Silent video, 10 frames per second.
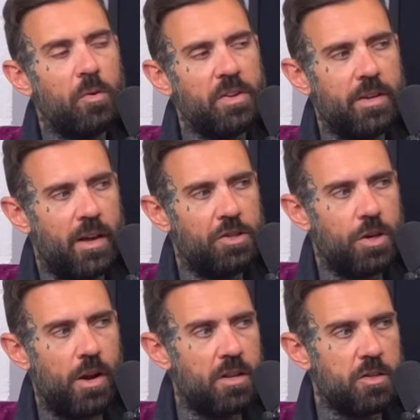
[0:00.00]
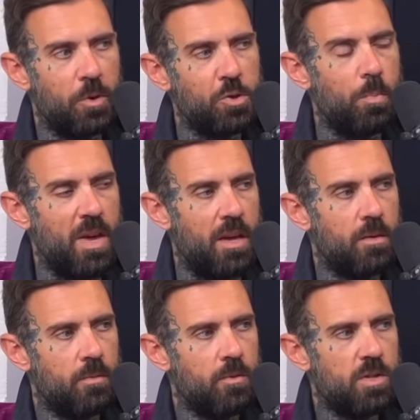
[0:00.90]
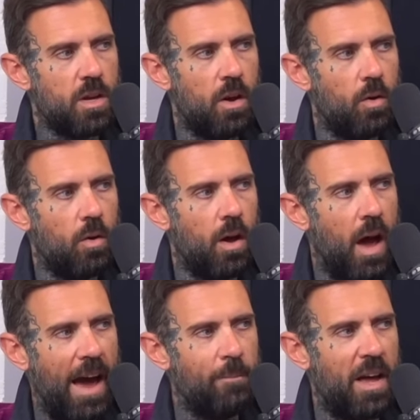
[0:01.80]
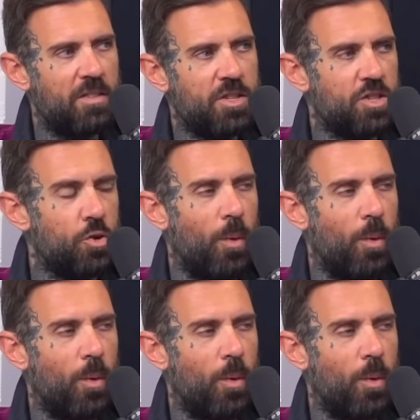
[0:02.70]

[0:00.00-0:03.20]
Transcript: in danger, not so much me. So I'm not super